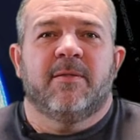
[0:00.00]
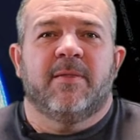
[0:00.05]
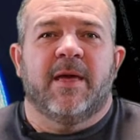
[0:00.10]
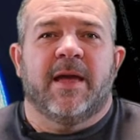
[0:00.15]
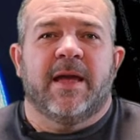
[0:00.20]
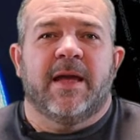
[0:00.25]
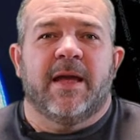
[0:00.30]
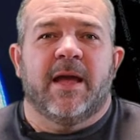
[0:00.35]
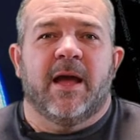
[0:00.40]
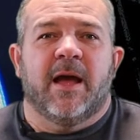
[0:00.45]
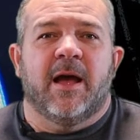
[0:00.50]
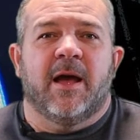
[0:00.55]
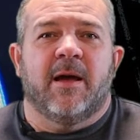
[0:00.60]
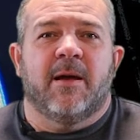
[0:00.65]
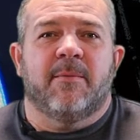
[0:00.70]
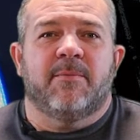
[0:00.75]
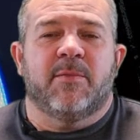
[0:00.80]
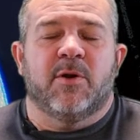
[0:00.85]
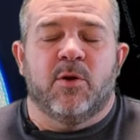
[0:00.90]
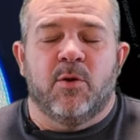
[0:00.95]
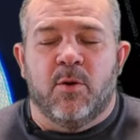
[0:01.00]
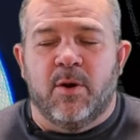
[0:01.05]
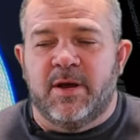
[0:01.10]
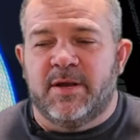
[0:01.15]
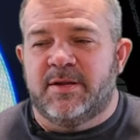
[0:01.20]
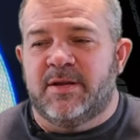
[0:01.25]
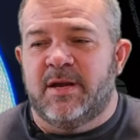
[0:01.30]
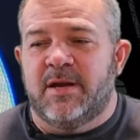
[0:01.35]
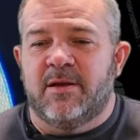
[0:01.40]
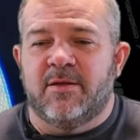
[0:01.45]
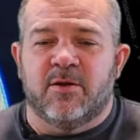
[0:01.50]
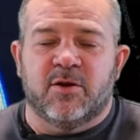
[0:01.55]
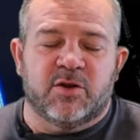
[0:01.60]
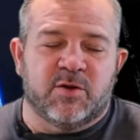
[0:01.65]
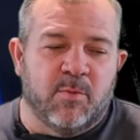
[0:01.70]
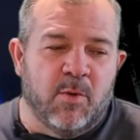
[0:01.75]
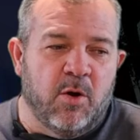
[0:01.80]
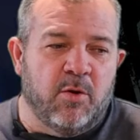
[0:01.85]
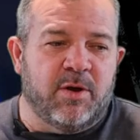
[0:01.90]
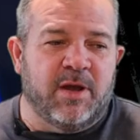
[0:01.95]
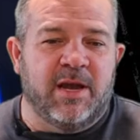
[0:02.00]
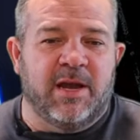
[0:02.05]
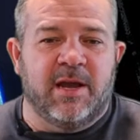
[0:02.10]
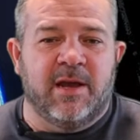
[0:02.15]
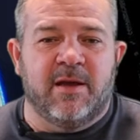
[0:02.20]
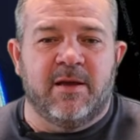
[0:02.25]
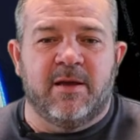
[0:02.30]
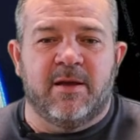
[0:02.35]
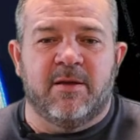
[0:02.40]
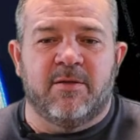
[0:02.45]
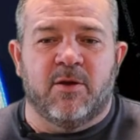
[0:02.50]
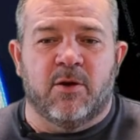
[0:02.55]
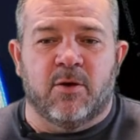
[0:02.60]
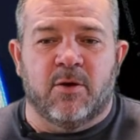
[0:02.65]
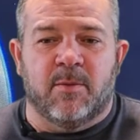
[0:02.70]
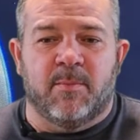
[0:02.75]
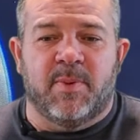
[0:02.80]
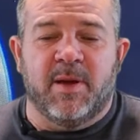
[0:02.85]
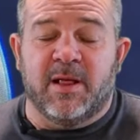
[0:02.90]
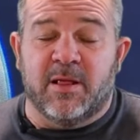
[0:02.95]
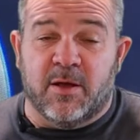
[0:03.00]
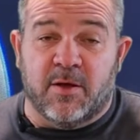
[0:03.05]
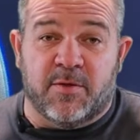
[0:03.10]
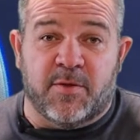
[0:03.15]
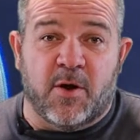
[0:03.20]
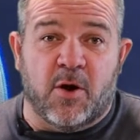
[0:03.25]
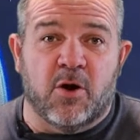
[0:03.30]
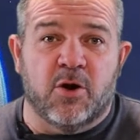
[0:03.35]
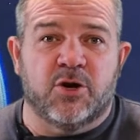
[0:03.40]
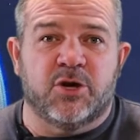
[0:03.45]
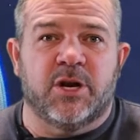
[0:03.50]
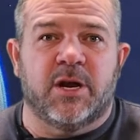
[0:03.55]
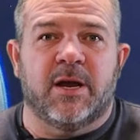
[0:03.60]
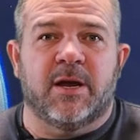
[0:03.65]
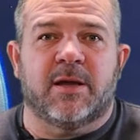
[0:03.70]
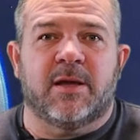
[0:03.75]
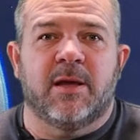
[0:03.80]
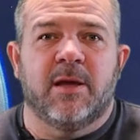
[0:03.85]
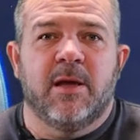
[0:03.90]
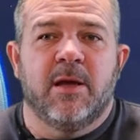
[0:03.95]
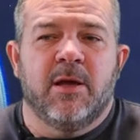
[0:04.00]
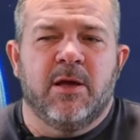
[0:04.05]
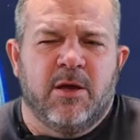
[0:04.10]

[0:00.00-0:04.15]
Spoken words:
They're noisy, they're smoky, they're a bit lethargic.